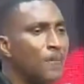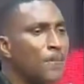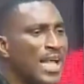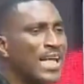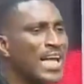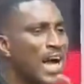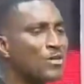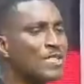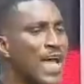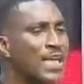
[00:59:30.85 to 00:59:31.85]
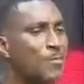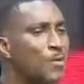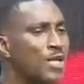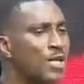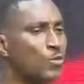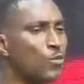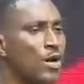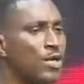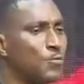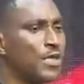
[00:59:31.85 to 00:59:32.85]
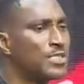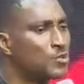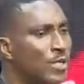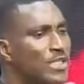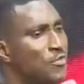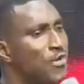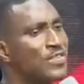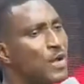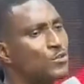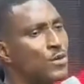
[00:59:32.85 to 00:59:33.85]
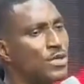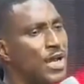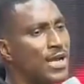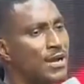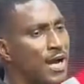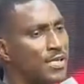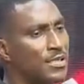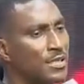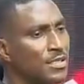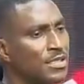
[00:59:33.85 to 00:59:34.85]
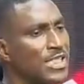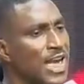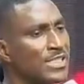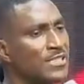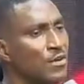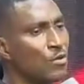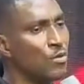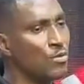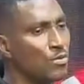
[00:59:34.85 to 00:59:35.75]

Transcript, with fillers: Bring out anybody in Warri with twenty-five thousand naira. Years ago,